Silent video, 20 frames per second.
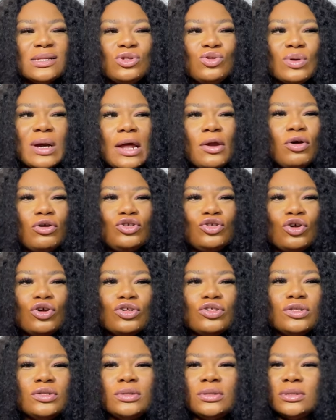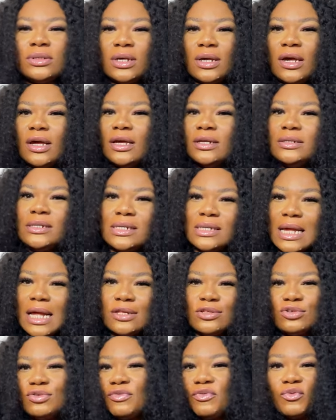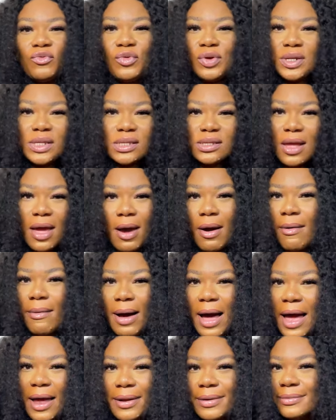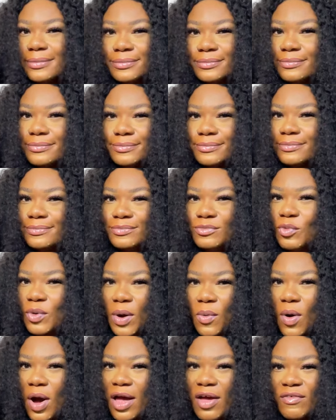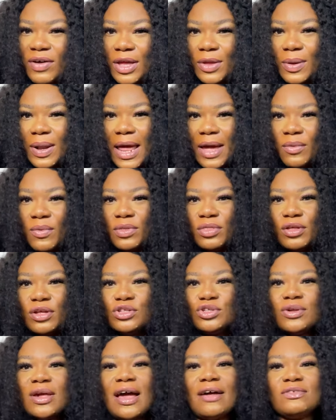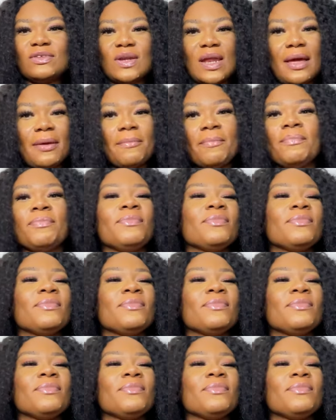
You cannot just decide to freestyle and wear whatever you like with it. You have to like